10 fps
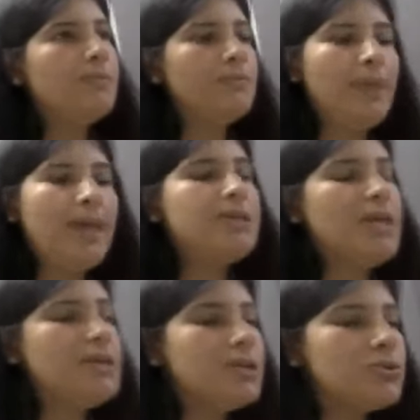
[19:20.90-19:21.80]
make
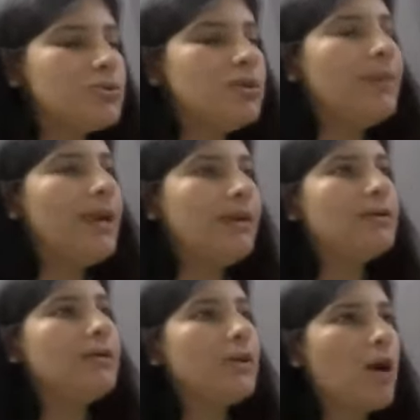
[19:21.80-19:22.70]
changes to the
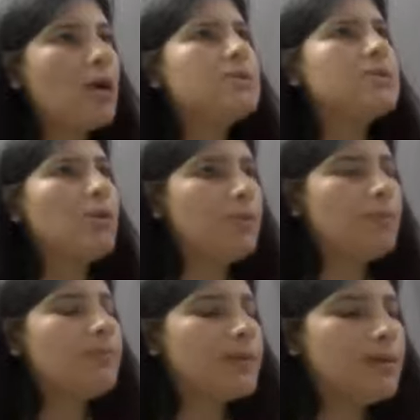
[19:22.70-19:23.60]
medical records
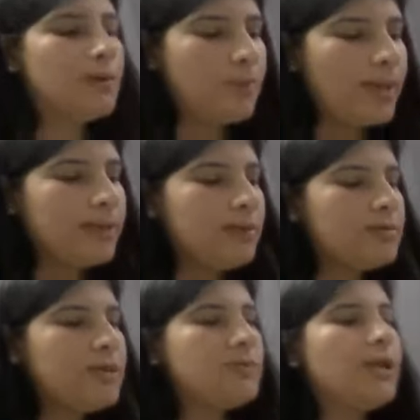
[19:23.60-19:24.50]
when the
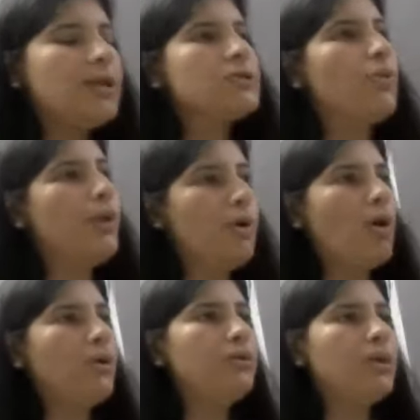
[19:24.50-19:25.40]
treatment is going
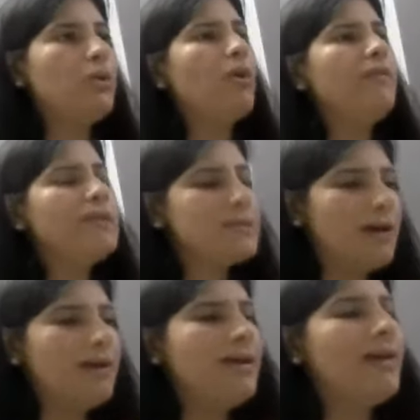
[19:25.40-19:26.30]
on. You can always
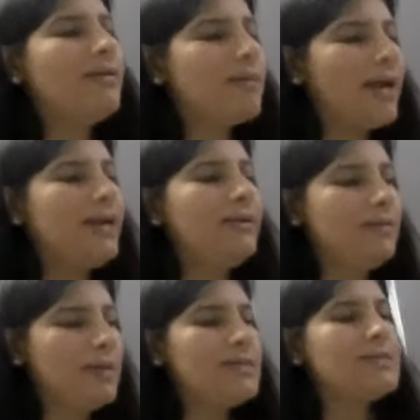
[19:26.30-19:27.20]
cut and write
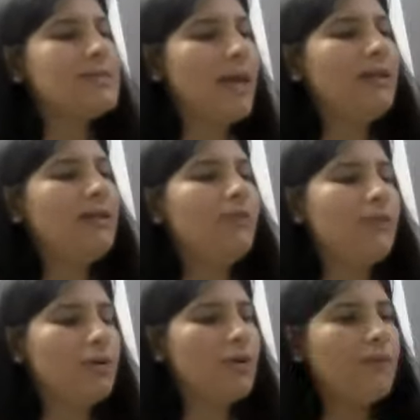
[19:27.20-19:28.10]
and then sign in
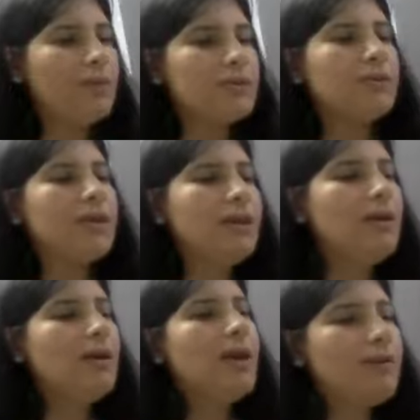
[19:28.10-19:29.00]
front of it, so that
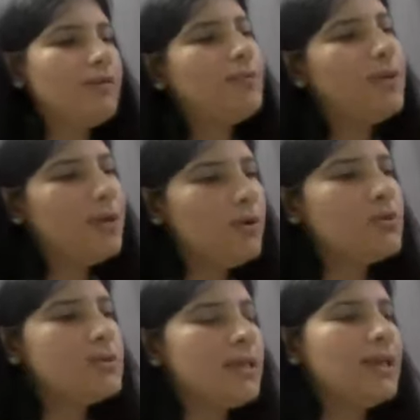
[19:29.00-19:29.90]
everybody
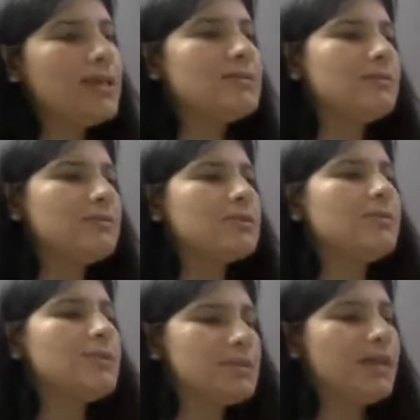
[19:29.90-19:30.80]
knows that yes, this is the
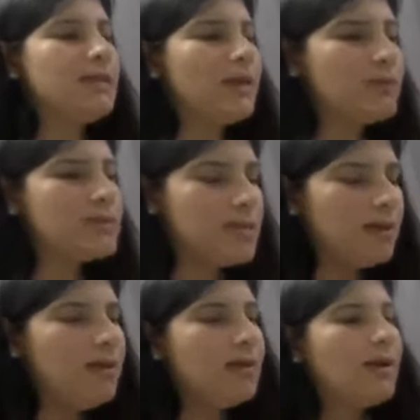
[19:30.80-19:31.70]
mistake that was
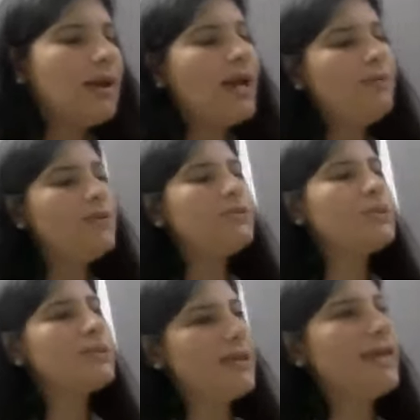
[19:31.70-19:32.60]
done and which
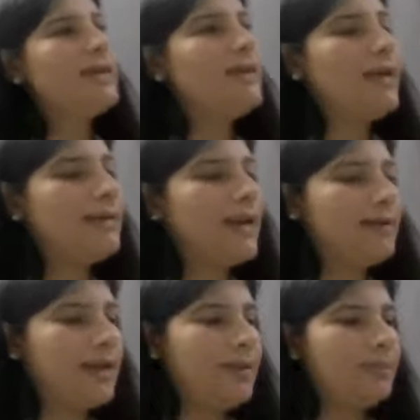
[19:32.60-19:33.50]
was corrected at
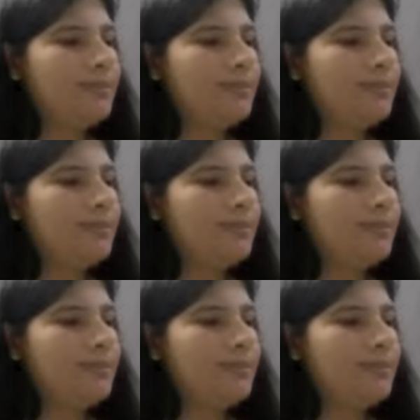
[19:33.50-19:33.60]
that time.